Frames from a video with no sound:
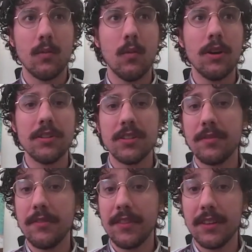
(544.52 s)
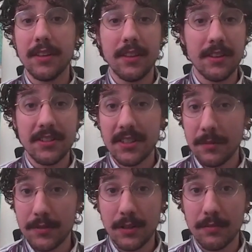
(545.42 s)
what are some of the
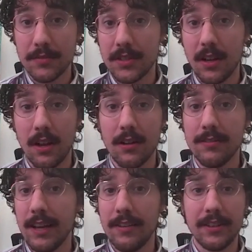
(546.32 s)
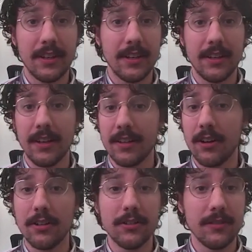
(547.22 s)
symptoms of having a
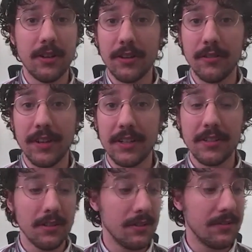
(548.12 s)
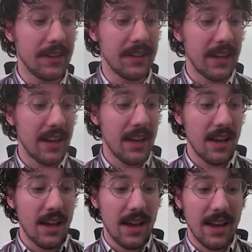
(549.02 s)
cardiovascular event,
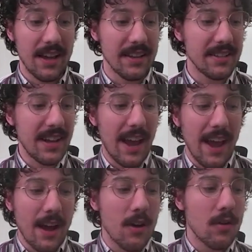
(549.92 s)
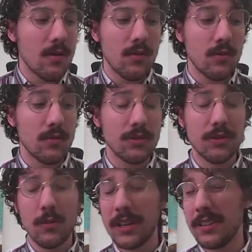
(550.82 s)
and how
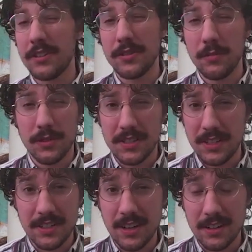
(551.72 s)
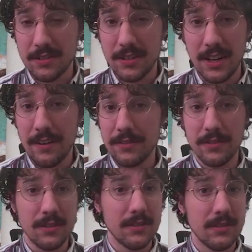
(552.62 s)
quickly should one see a doctor
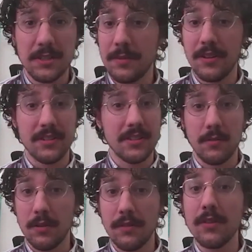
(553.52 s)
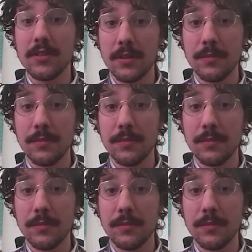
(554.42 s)
after experiencing one of those